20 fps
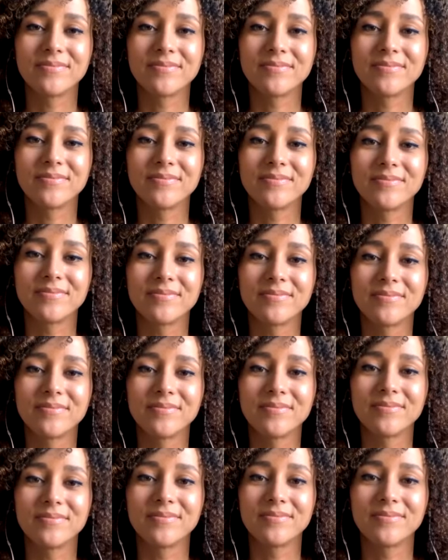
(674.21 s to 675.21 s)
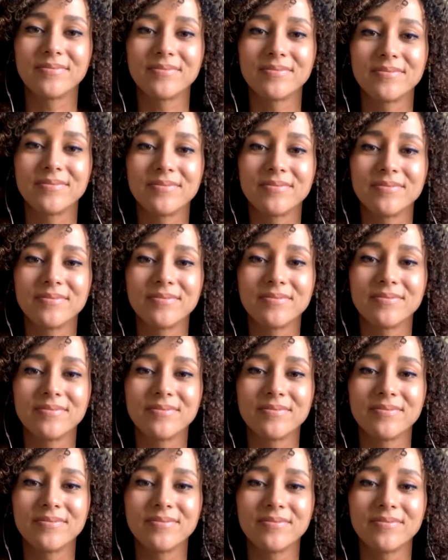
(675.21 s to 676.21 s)

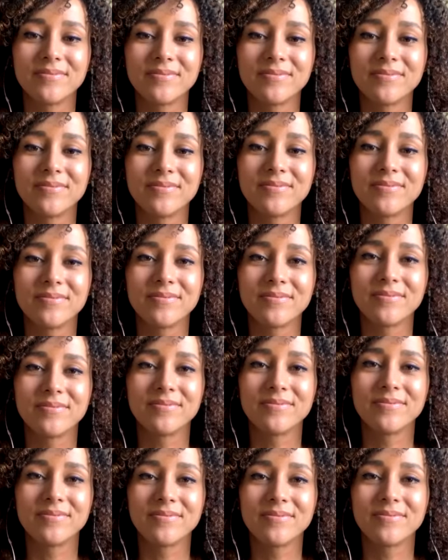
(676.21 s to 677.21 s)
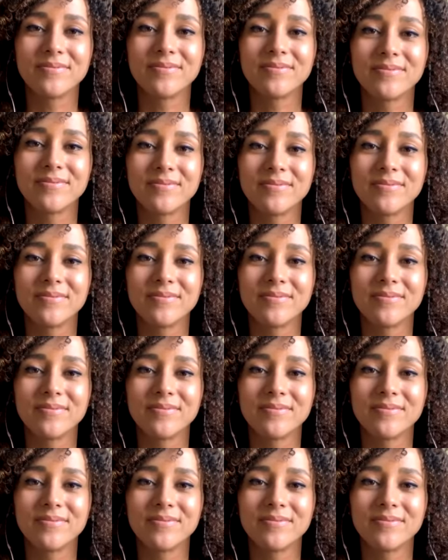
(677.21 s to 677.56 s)
No words are spoken by the person on screen.